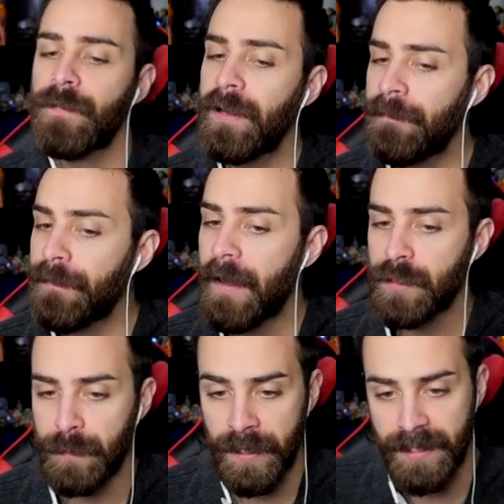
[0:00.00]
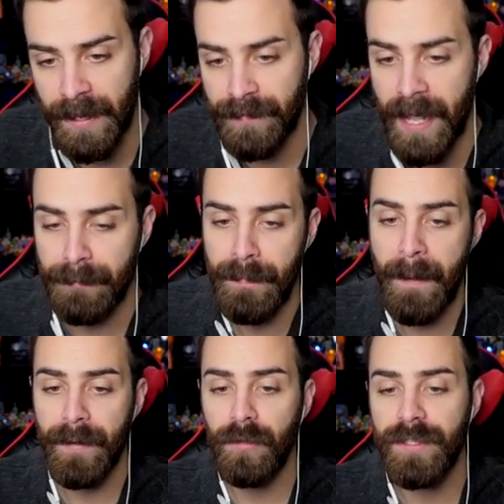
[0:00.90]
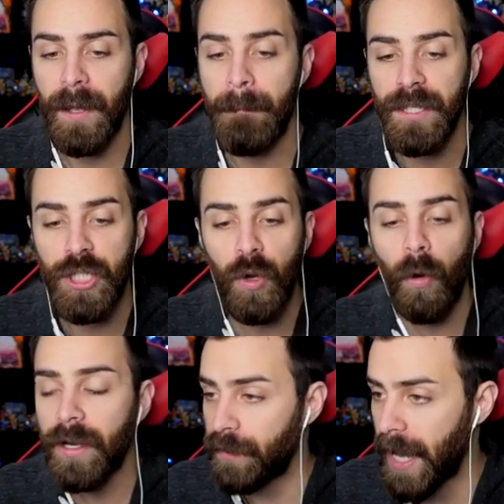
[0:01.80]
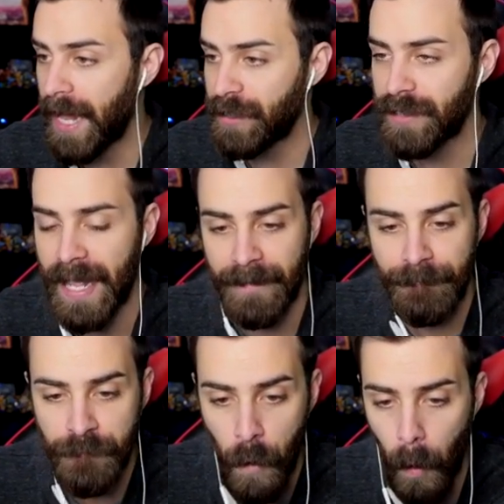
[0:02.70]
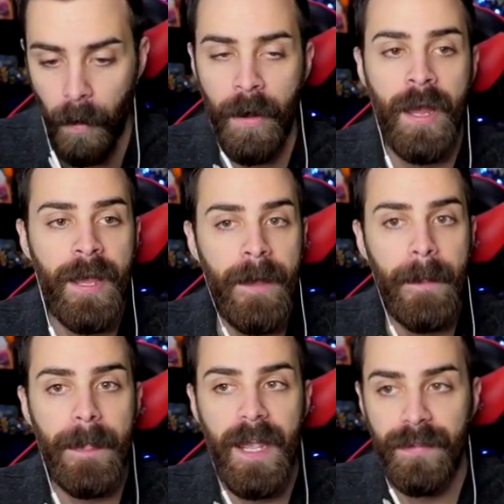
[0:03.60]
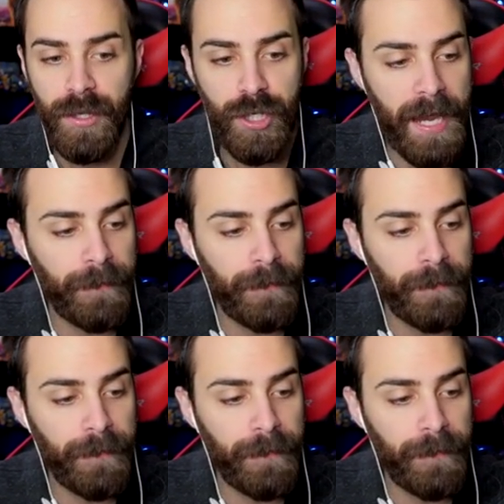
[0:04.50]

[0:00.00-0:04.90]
Three out of five is a pretty safe bet, but it looks like a majority of you guys are saying four in the chat.